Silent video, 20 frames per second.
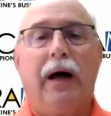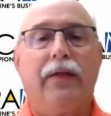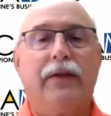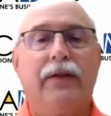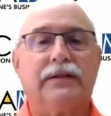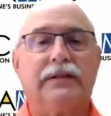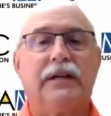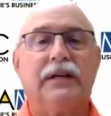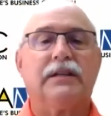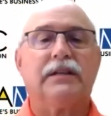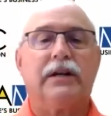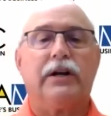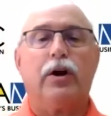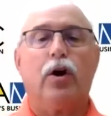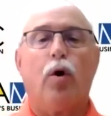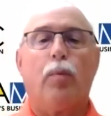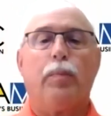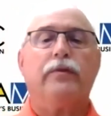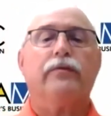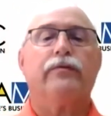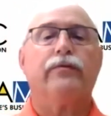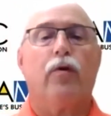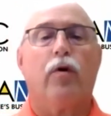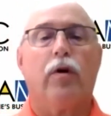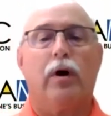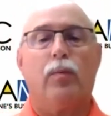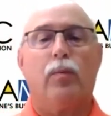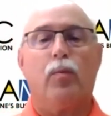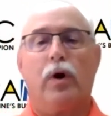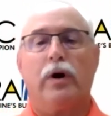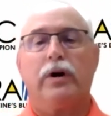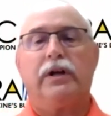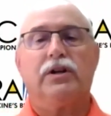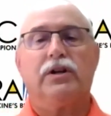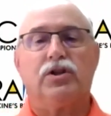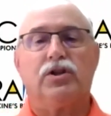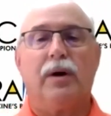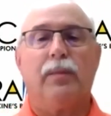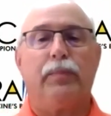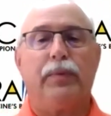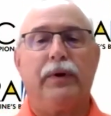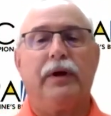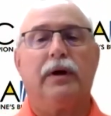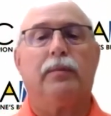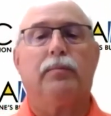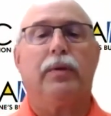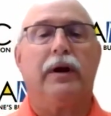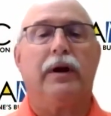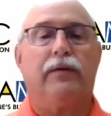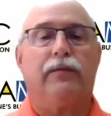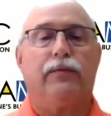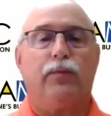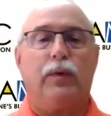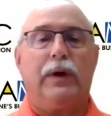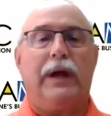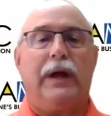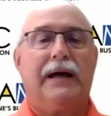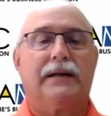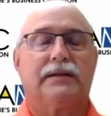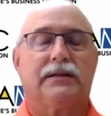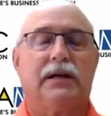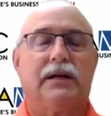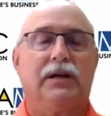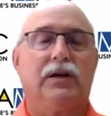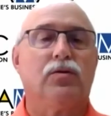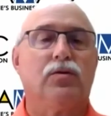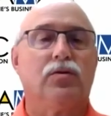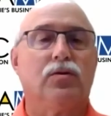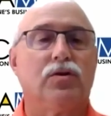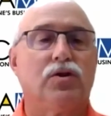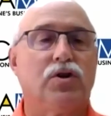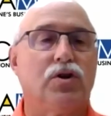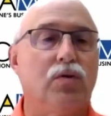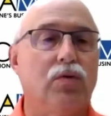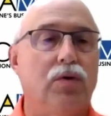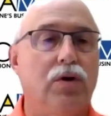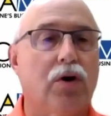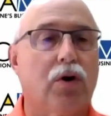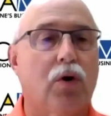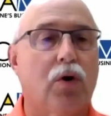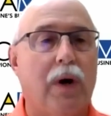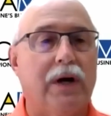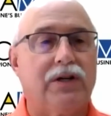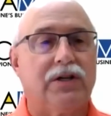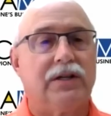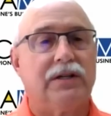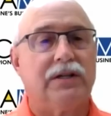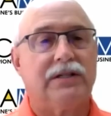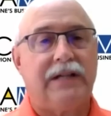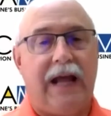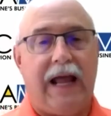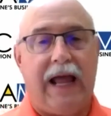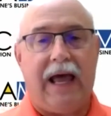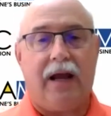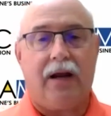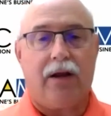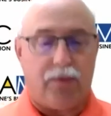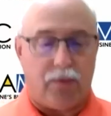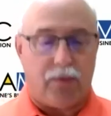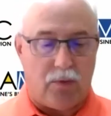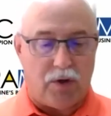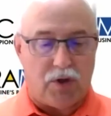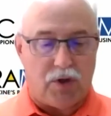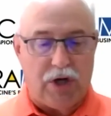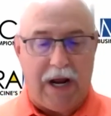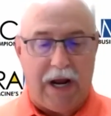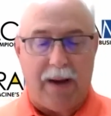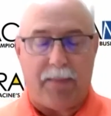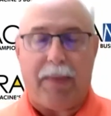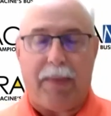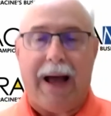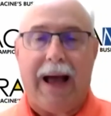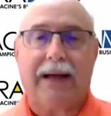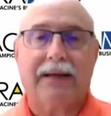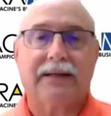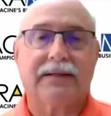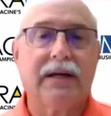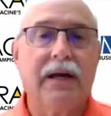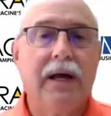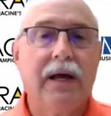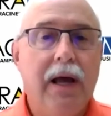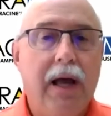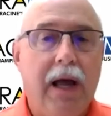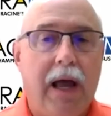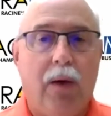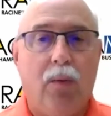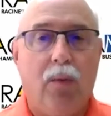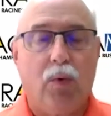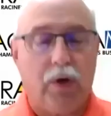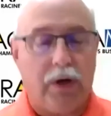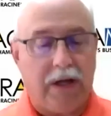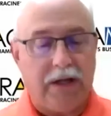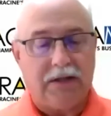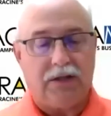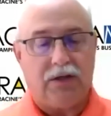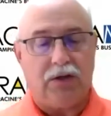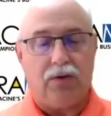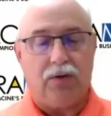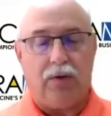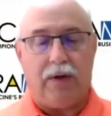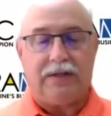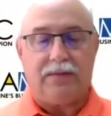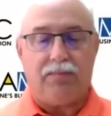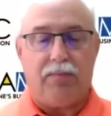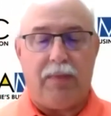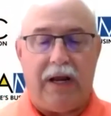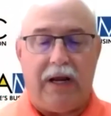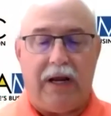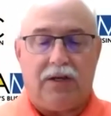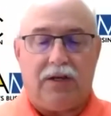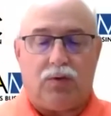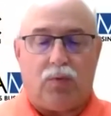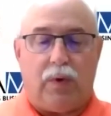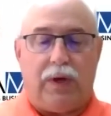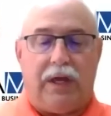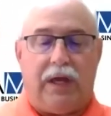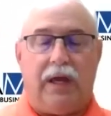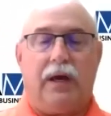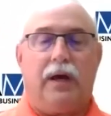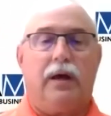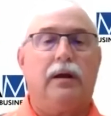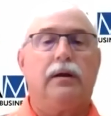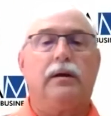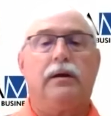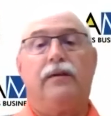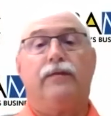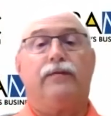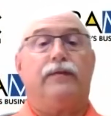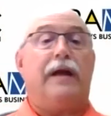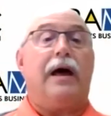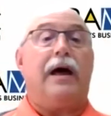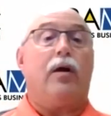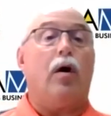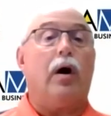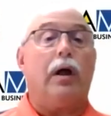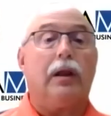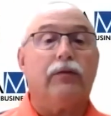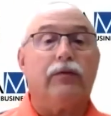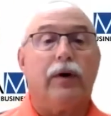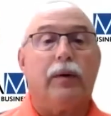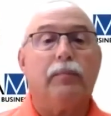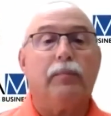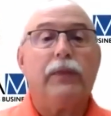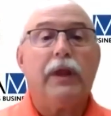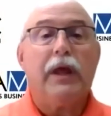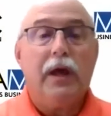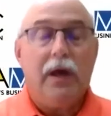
this isn't an open forum where you jump in, but if we ask that you shoot your questions to Anna through the chat box, and we'll get to as many as we can, if not all of them,